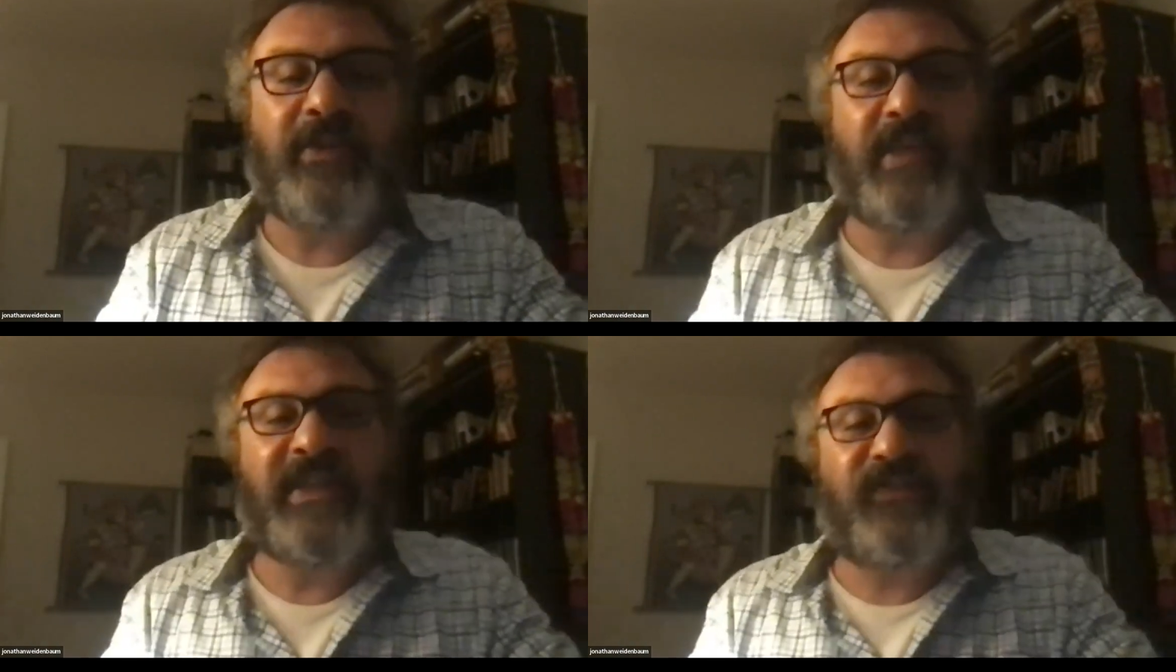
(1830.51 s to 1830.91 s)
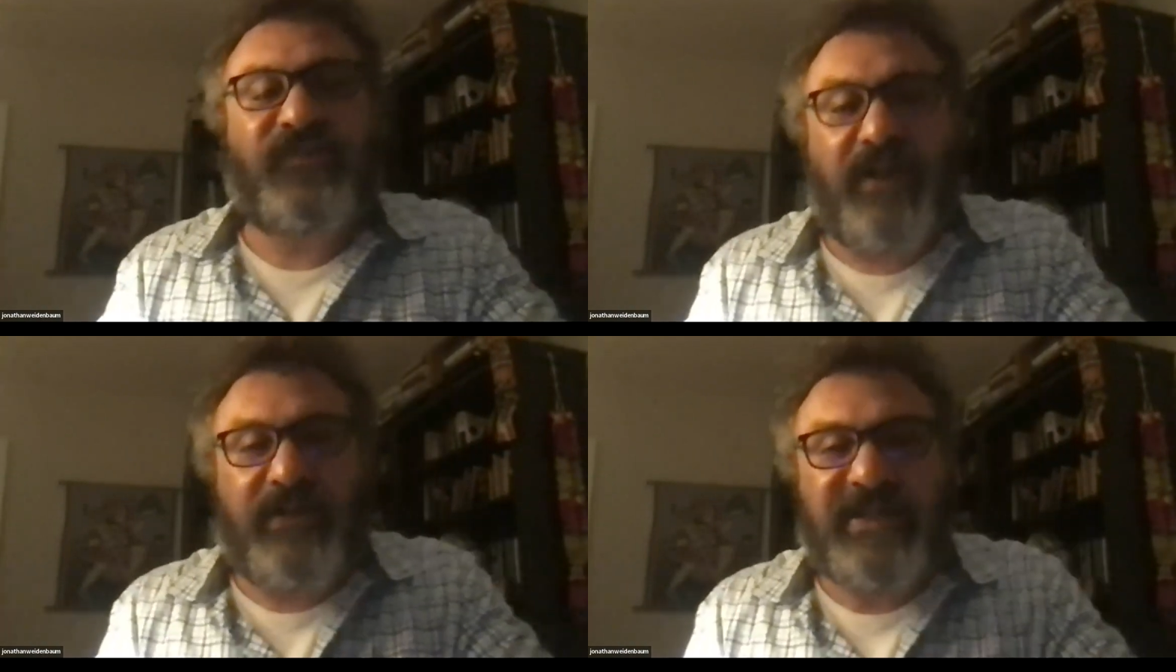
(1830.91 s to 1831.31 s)
it's
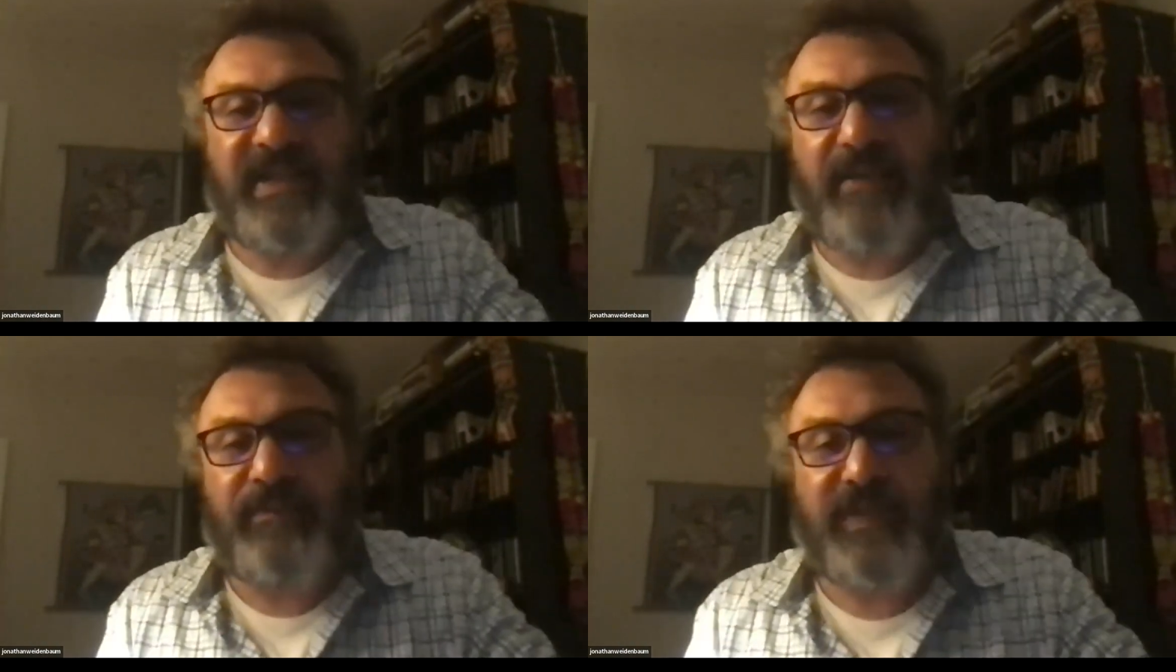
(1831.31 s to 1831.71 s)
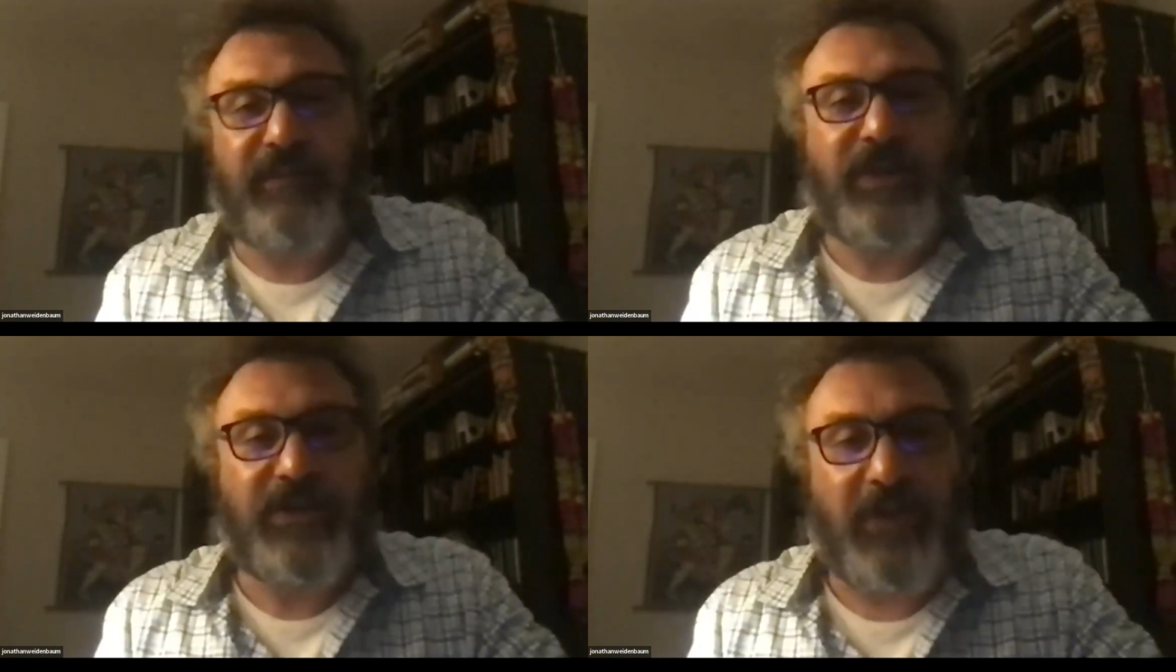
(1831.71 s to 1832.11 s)
very tempting
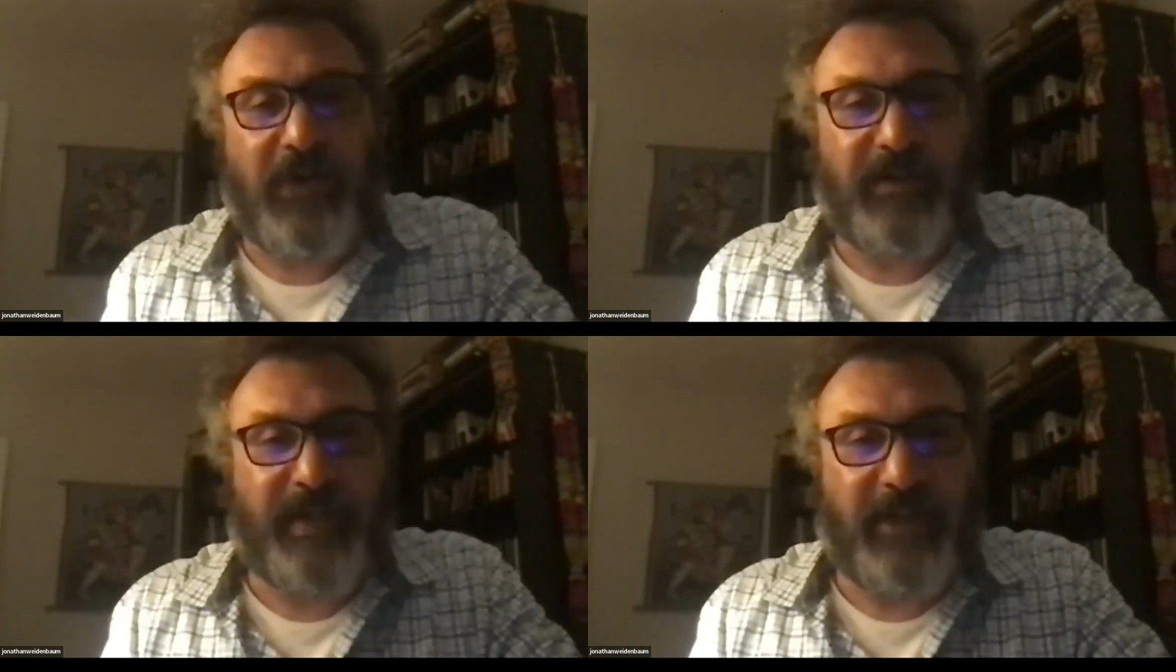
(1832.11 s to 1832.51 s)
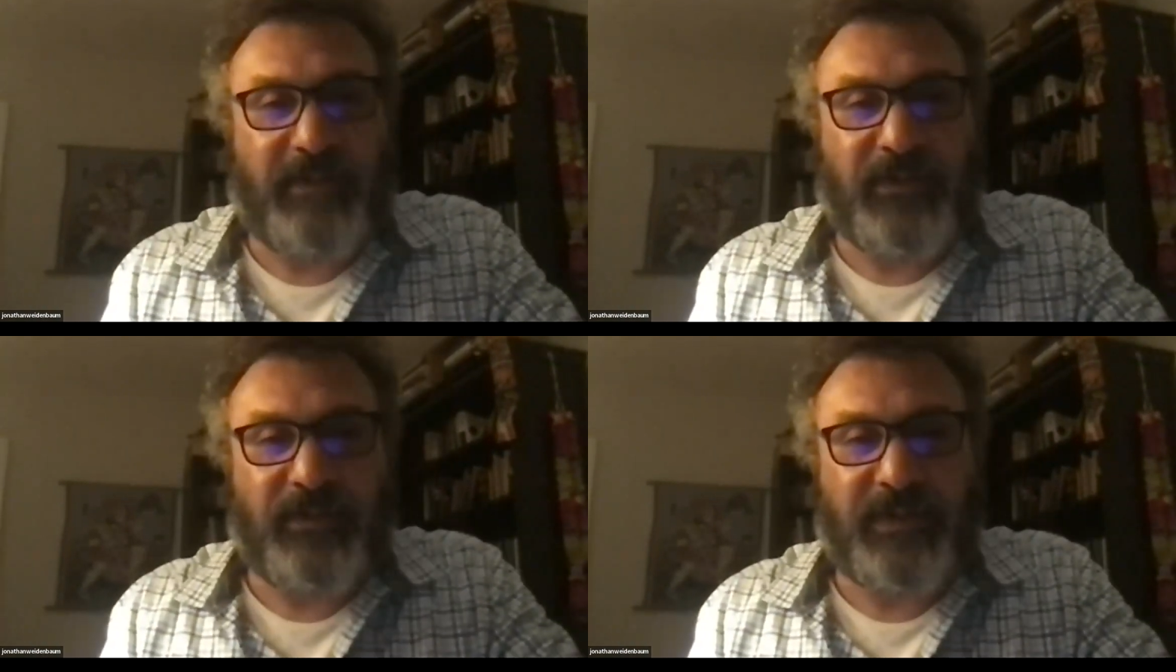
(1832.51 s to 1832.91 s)
when you talk about
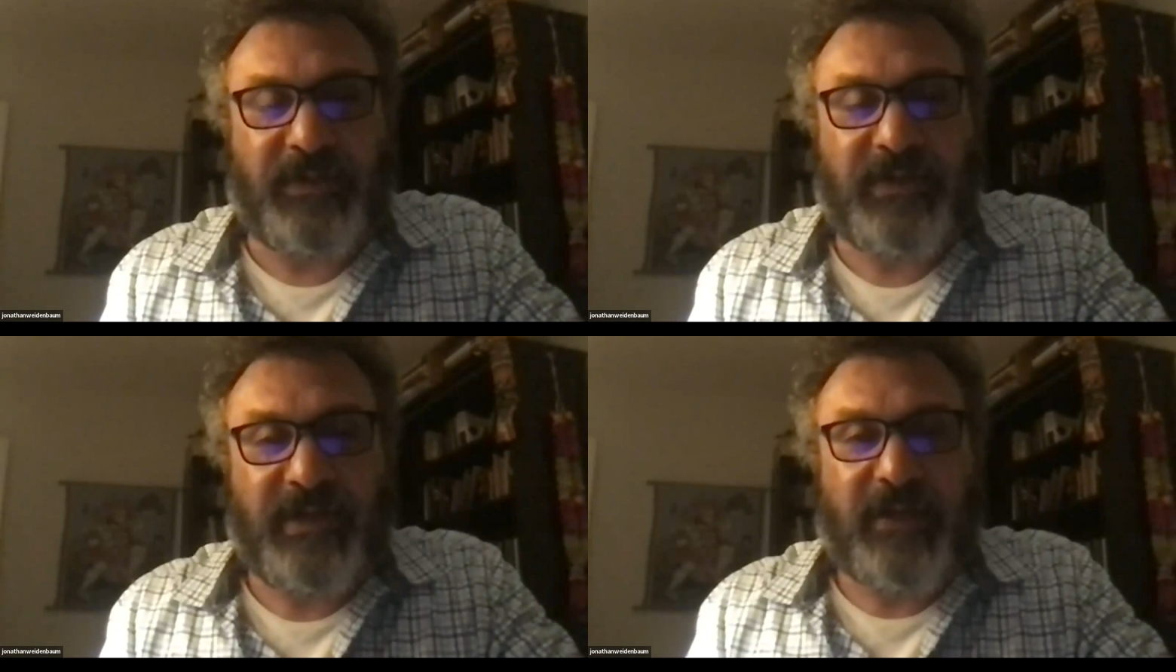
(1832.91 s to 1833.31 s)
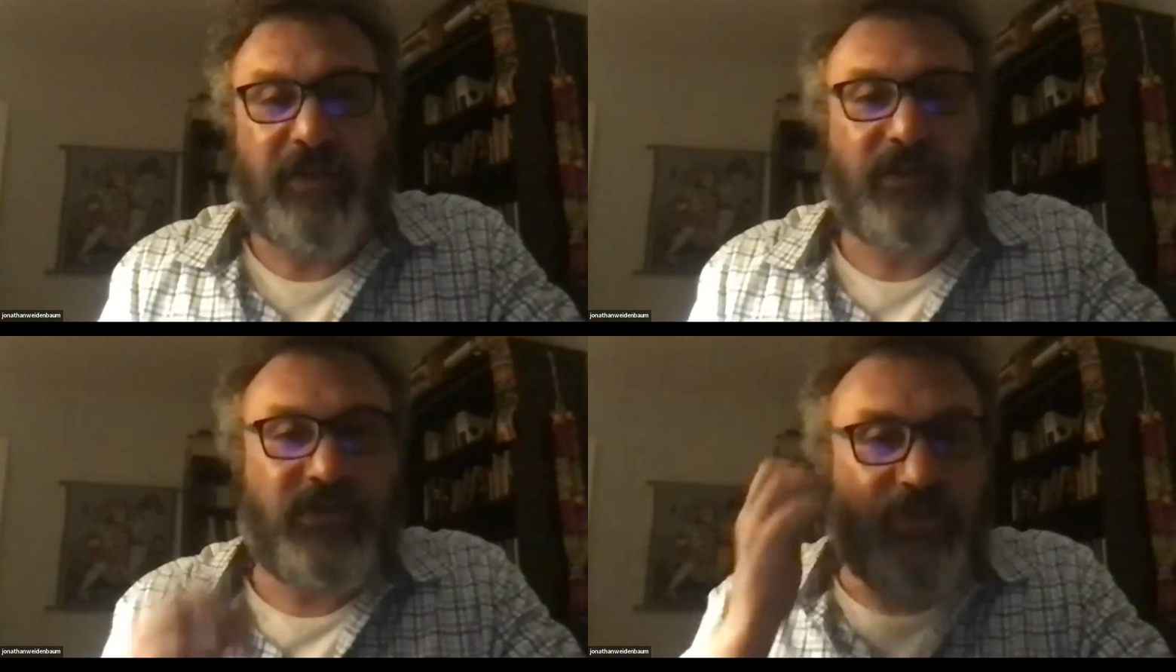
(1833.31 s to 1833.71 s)
Buber
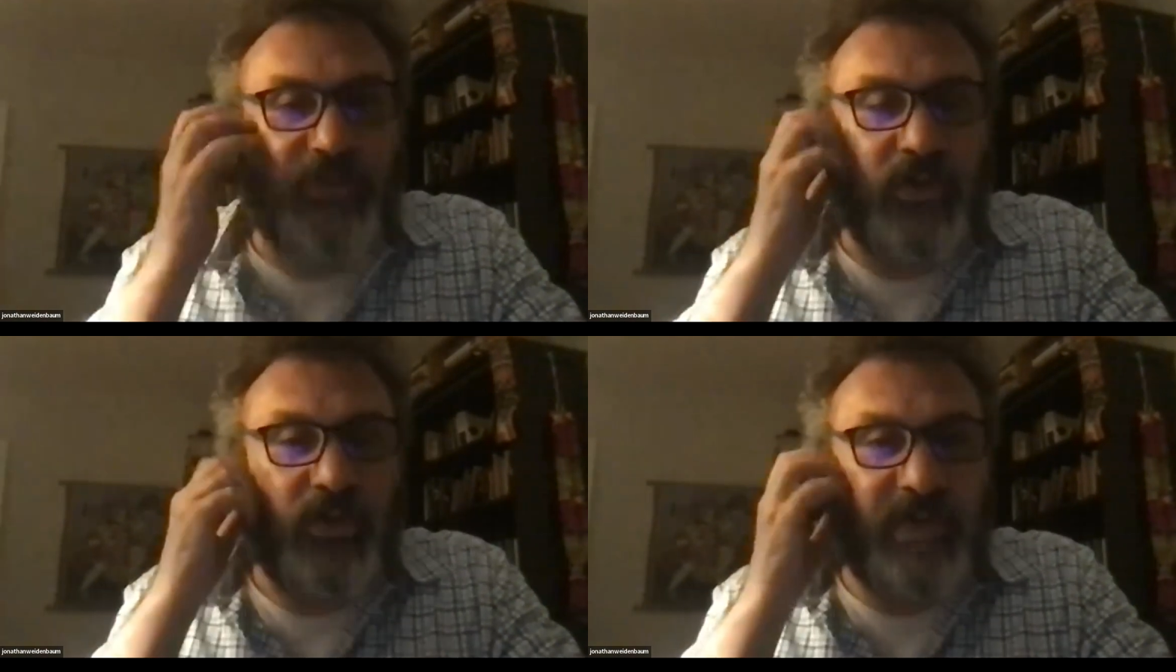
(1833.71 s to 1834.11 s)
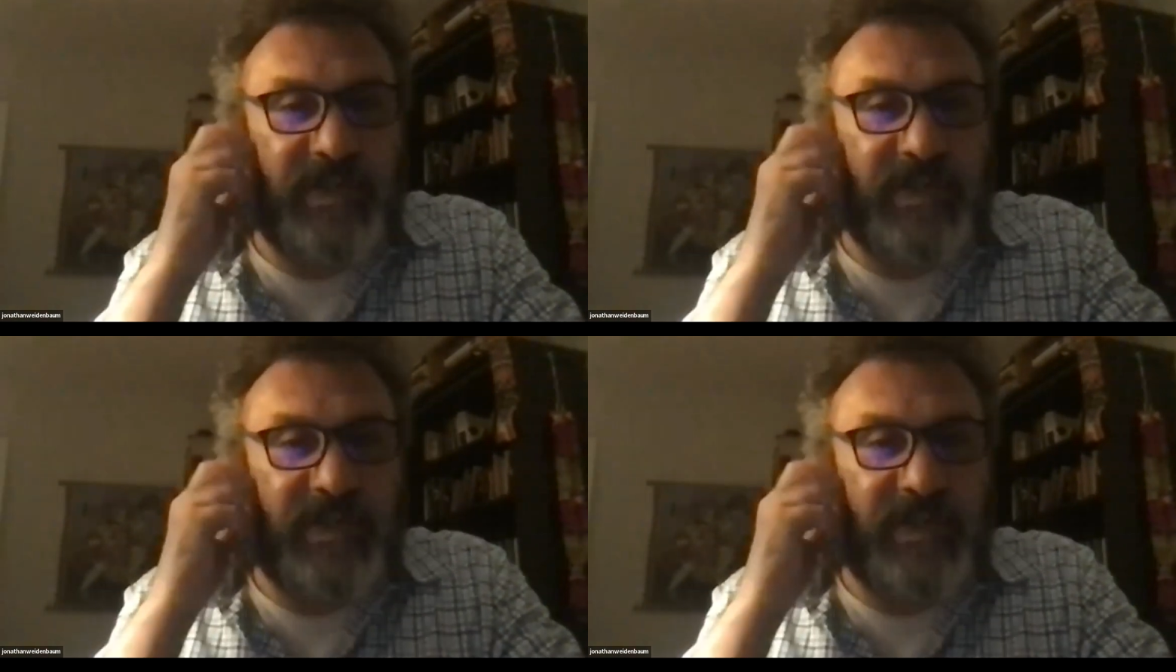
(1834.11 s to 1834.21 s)
to,